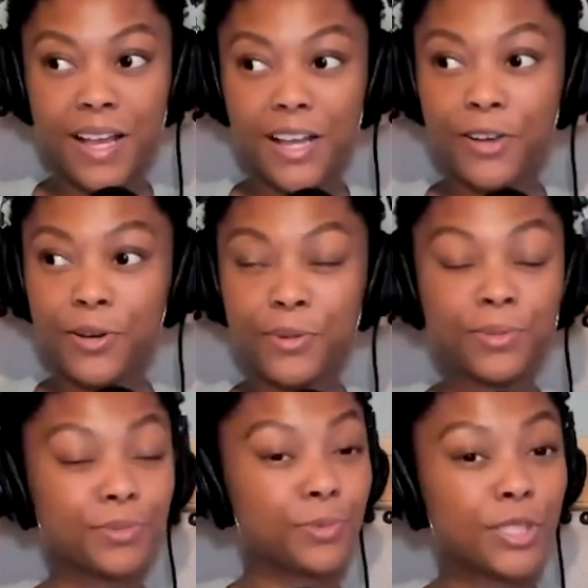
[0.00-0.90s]
I go
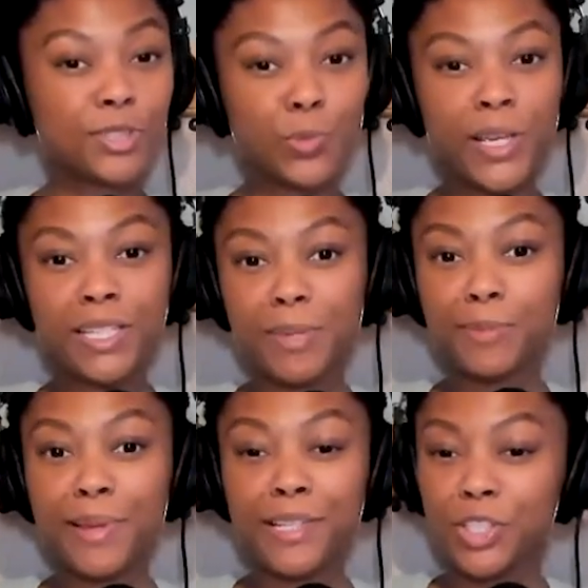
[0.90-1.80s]
once a week to my
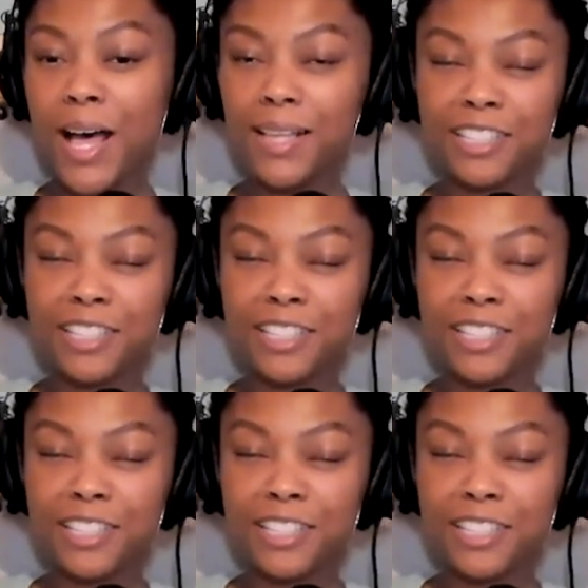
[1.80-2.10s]
Spanish class,